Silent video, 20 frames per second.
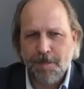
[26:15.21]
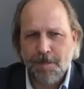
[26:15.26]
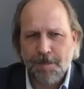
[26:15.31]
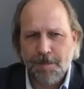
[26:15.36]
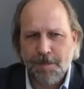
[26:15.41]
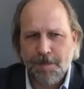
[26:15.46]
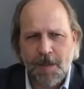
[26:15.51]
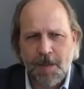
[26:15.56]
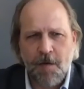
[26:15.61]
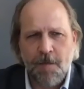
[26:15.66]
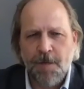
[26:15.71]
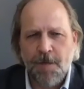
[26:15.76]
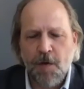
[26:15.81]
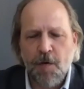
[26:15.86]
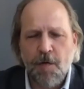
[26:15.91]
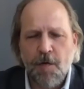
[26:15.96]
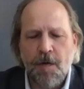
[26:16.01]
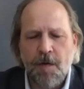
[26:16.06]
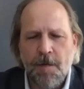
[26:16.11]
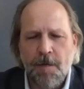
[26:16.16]
Got
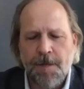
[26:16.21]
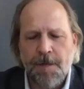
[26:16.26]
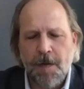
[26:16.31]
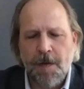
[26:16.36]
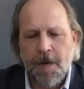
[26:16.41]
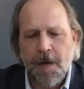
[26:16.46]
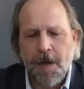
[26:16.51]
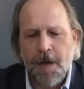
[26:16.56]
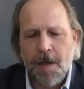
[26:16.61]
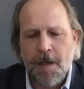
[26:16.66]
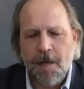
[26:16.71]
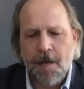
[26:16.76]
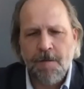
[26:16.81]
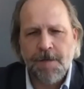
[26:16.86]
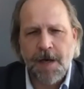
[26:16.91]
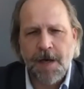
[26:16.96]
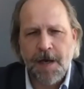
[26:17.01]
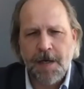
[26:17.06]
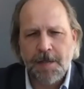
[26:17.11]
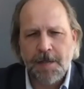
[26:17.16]
muddled. You've
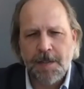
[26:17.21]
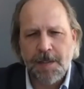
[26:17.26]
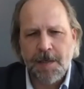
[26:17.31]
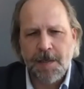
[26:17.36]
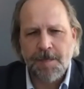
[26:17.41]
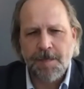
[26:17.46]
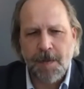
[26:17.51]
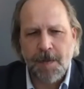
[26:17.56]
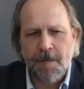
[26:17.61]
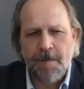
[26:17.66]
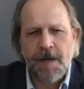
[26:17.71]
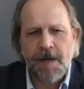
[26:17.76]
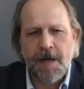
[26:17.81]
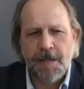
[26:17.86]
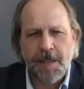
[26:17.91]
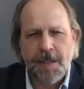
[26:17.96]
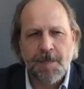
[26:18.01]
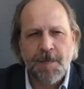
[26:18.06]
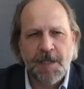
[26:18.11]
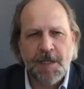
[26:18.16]
got
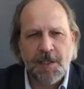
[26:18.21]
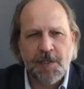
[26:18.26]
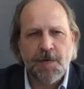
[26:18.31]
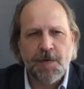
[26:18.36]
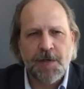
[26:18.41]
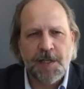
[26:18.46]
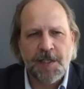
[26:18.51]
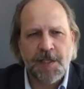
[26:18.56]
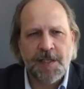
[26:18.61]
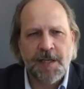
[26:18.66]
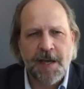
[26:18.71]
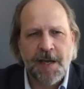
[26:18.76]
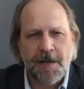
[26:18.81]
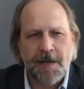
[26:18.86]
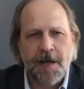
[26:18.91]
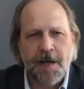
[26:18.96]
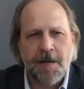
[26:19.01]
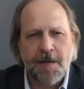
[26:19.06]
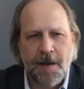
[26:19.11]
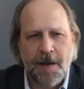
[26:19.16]
some history to stand
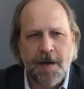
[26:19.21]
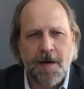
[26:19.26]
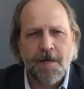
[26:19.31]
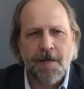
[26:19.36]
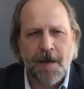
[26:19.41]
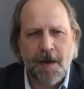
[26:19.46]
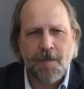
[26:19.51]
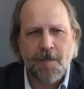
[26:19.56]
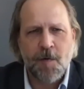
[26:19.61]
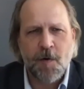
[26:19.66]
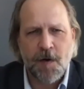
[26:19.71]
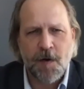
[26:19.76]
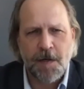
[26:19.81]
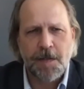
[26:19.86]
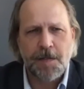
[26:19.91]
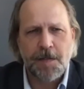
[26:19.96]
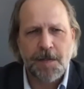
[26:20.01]
on there. That works.